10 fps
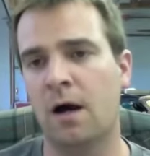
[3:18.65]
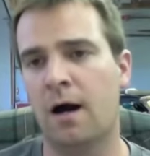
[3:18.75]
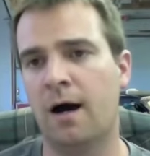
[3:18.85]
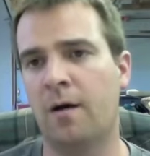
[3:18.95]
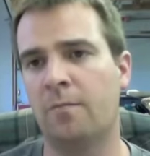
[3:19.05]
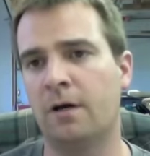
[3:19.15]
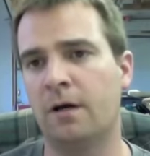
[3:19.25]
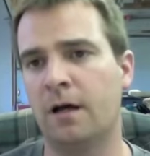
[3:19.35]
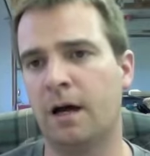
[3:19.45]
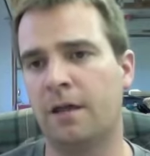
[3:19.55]

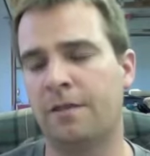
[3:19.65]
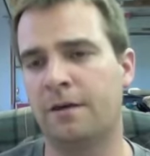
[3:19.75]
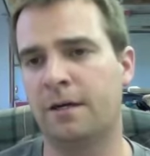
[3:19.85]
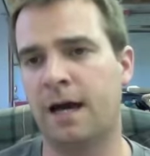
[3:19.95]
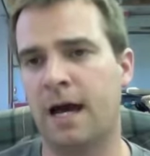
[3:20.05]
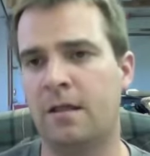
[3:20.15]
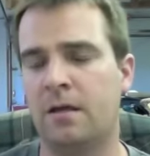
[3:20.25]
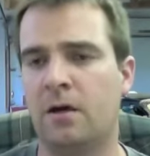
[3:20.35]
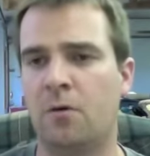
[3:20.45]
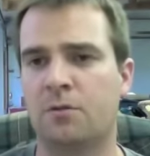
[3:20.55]
The guy that
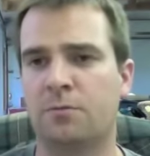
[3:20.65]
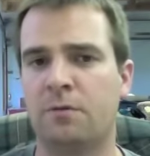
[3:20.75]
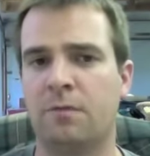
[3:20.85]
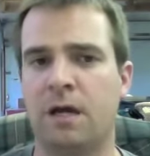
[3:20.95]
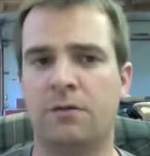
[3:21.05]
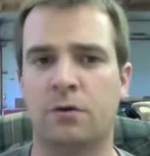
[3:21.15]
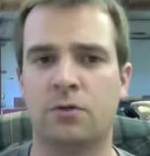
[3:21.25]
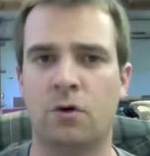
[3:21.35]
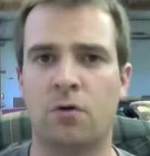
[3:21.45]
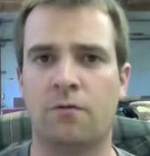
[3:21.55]
helps me make those
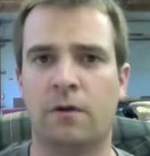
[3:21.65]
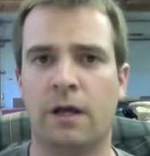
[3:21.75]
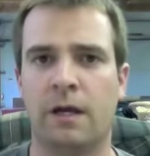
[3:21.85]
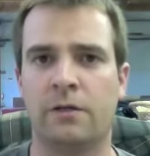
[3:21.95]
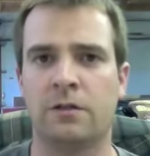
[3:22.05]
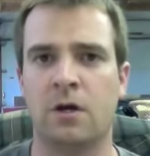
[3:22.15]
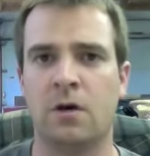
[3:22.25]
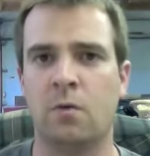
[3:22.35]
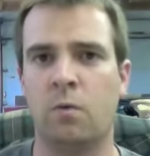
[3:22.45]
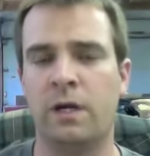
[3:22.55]
overlays,
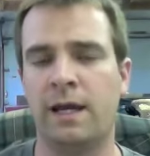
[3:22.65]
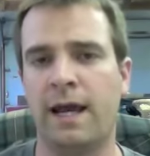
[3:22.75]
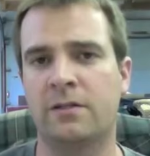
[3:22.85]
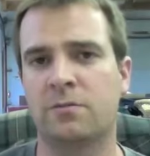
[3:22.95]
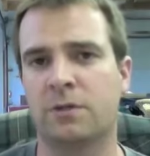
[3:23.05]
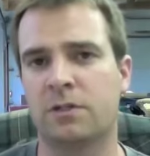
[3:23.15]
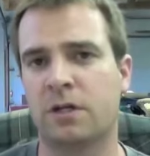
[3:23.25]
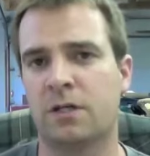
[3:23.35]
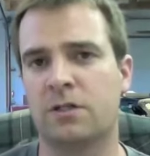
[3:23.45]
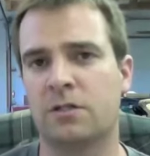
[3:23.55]
we had some
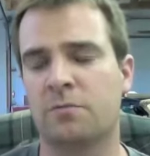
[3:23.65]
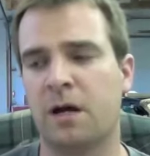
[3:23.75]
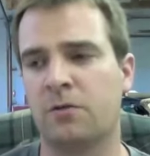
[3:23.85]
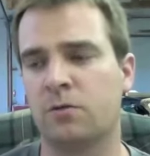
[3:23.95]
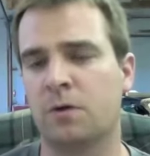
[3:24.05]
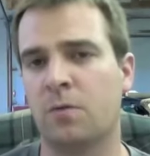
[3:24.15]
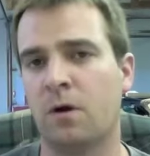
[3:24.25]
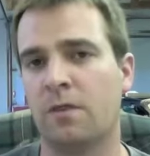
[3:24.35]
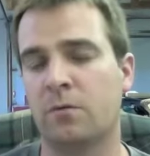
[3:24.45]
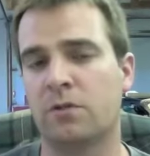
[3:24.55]
discussions about doing
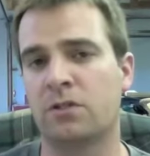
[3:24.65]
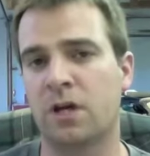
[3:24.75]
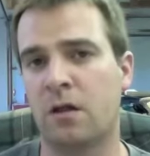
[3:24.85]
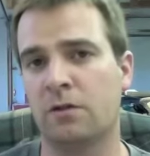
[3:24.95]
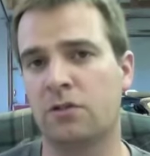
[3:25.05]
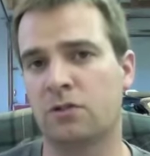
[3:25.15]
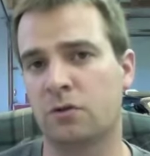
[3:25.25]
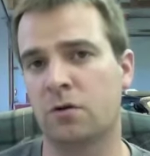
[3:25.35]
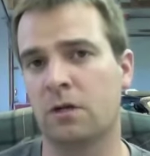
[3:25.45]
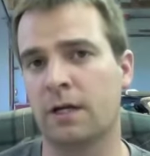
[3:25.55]
one that was solid
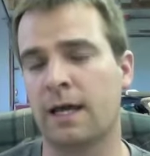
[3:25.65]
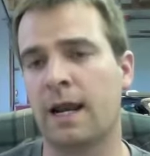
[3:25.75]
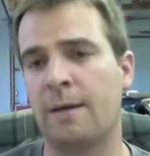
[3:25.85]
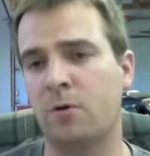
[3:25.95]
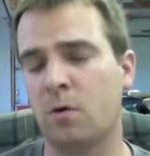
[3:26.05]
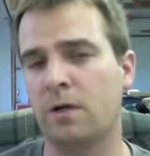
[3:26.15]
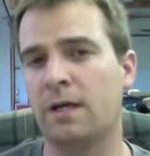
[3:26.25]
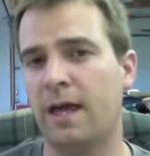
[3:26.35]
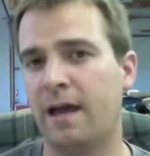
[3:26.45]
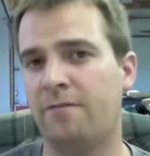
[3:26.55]
sterling, and I'm going
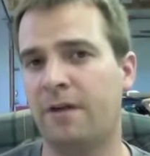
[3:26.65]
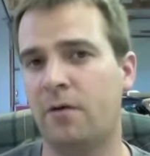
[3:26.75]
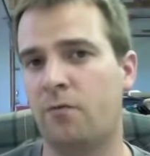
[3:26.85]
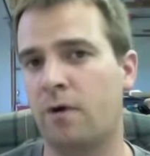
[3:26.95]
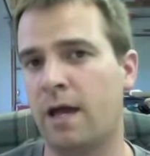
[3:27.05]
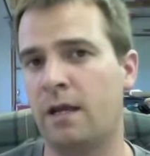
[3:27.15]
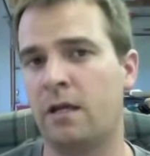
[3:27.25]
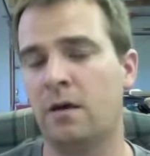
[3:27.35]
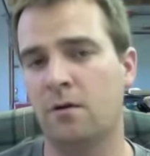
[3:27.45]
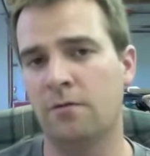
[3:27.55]
to have that
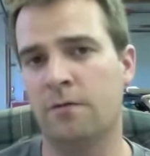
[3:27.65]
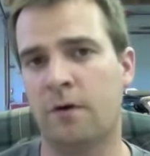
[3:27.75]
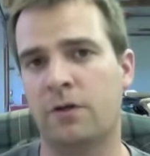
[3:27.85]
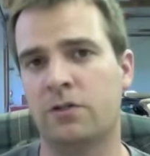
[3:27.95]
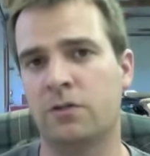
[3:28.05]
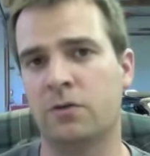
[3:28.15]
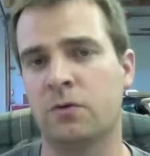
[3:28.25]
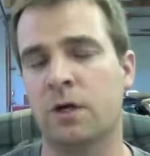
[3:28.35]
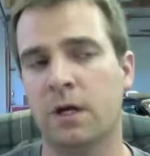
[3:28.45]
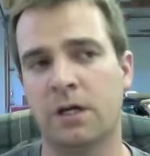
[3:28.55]
ready very
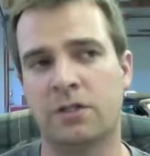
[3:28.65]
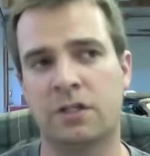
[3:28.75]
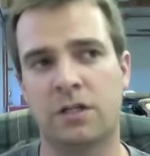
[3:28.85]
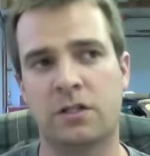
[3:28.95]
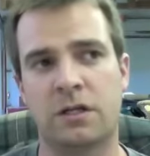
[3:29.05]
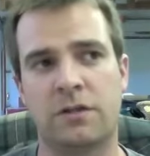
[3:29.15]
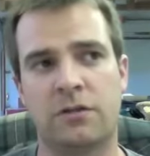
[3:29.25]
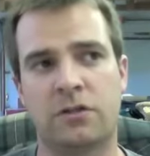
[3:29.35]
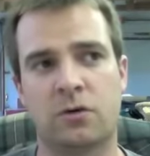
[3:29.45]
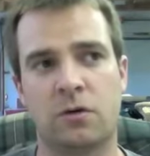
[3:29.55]
soon. Essentially, the
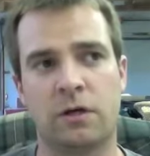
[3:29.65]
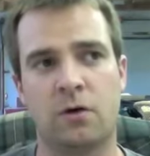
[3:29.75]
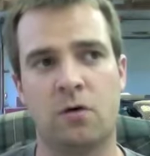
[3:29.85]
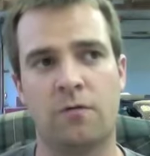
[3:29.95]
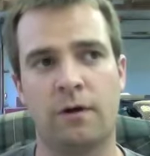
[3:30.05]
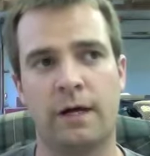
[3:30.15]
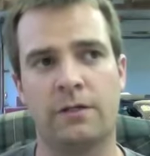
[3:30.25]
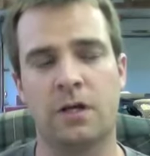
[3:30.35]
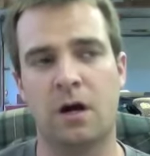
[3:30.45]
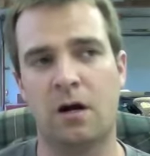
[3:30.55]
sterling
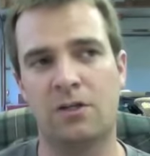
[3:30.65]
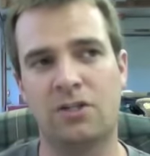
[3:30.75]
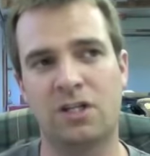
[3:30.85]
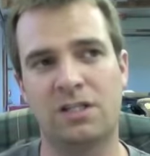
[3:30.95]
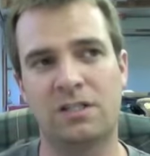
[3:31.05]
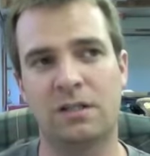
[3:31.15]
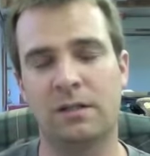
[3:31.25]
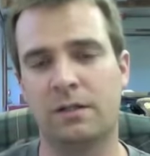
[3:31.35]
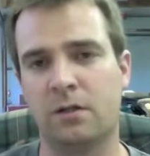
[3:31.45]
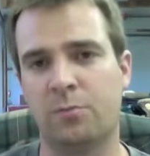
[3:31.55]
overlays are just a
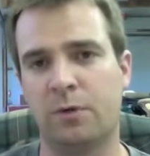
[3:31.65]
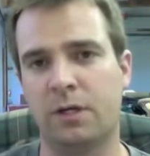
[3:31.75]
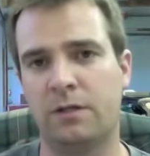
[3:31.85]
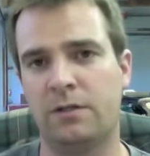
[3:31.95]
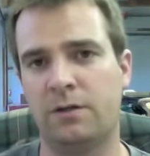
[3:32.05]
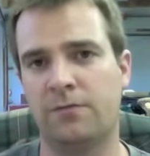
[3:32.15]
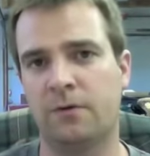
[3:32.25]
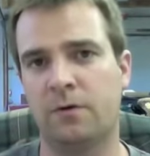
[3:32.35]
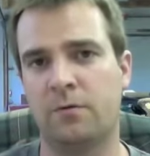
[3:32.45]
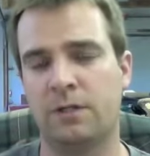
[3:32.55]
little bit
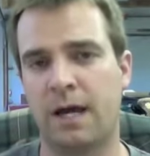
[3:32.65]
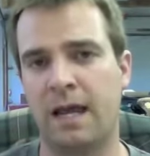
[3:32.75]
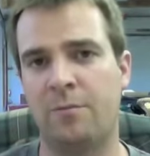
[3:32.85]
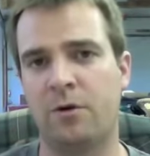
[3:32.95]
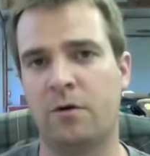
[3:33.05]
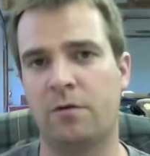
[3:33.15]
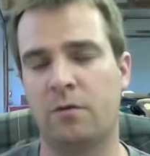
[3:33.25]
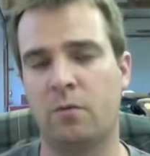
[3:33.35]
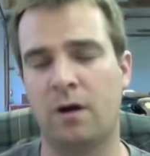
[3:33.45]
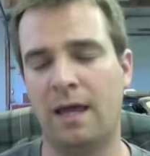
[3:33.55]
different diameter
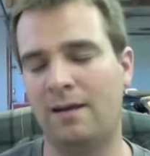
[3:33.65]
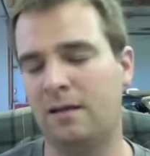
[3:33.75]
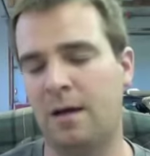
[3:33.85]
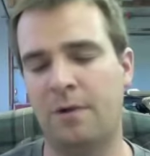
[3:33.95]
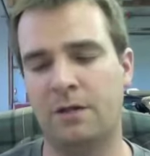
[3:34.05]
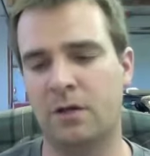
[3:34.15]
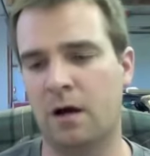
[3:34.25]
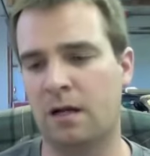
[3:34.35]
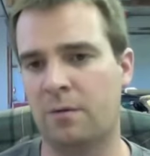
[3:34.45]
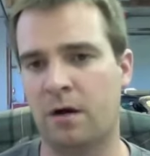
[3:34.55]
than what, and I'm not
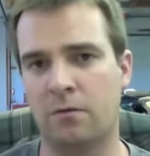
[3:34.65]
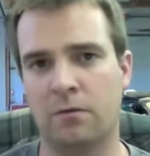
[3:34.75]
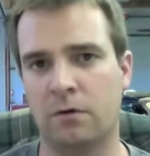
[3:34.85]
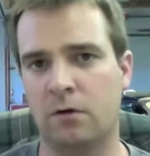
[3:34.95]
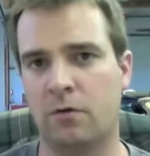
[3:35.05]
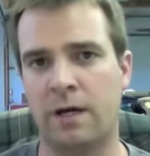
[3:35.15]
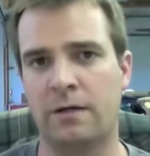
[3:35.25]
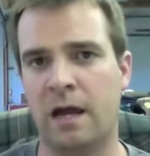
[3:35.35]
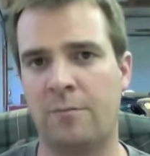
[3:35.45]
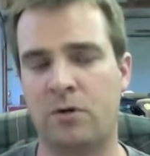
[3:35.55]
talking about great
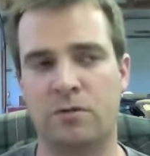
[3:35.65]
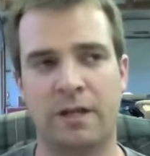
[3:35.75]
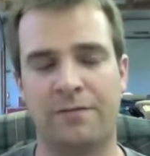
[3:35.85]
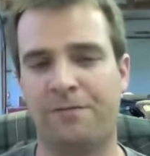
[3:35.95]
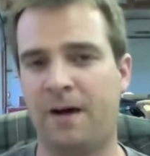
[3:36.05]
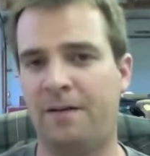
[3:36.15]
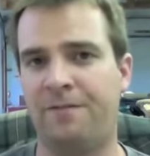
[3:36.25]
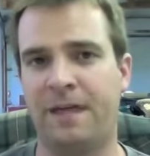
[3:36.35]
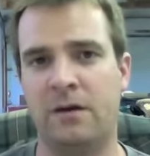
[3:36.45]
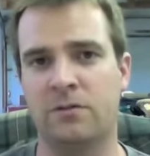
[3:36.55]
diameters, like
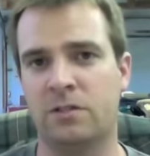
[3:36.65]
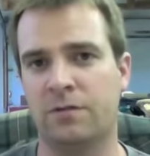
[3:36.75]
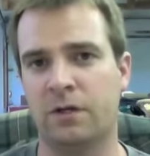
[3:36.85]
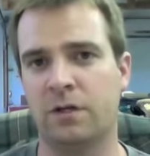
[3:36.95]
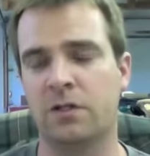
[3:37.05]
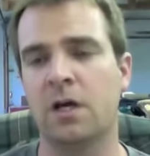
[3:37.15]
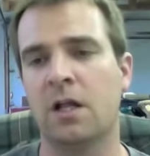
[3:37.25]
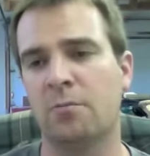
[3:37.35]
5/1000ths of an inch.